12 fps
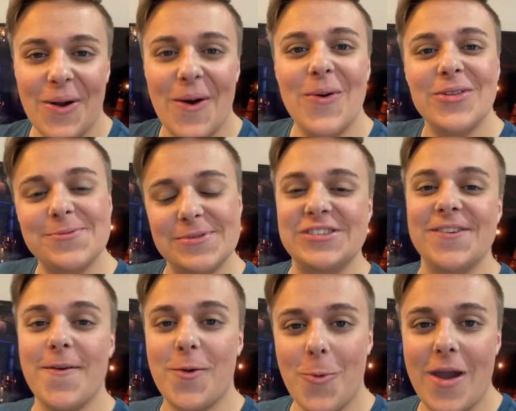own
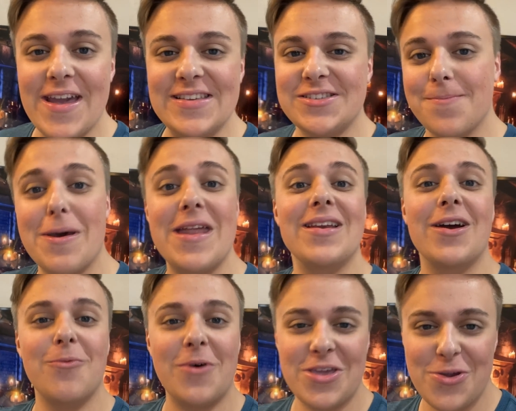specific ways depending on
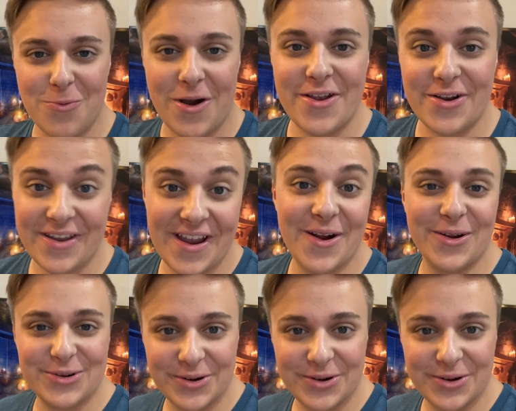what you want your character